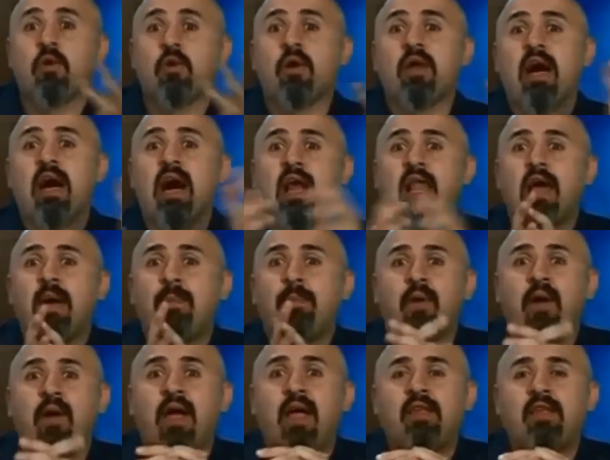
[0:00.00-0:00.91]
So when Allah
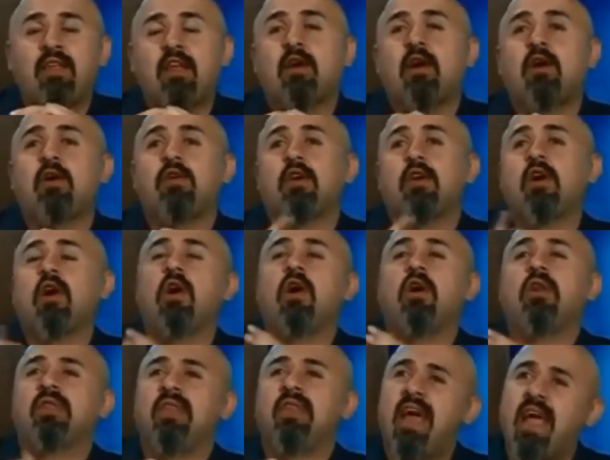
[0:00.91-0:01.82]
prays, he goes,
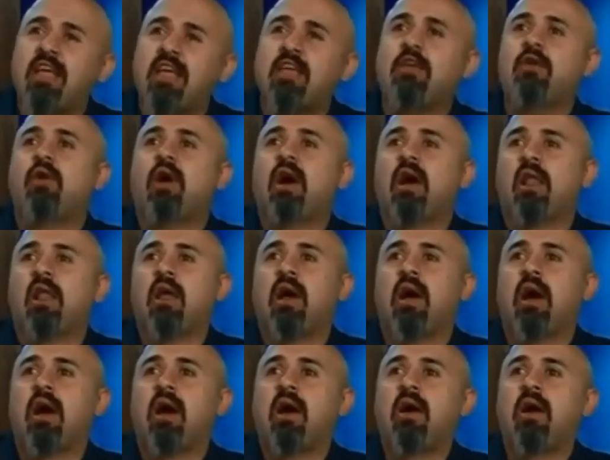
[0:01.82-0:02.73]
oh, thank you,
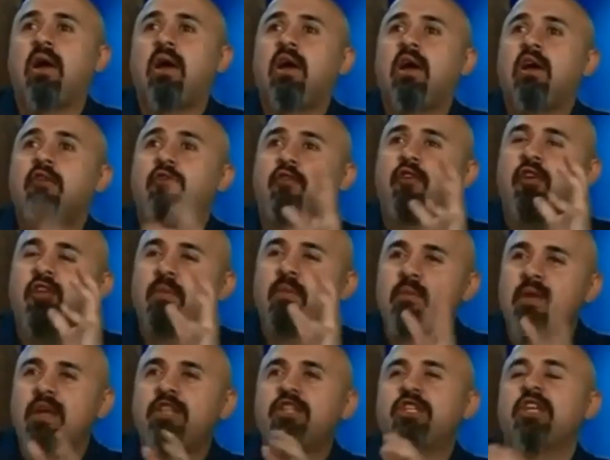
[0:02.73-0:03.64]
Allah, for
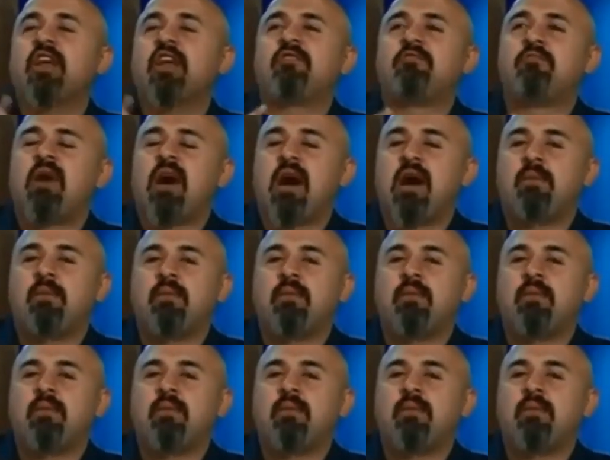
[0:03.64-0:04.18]
the mission of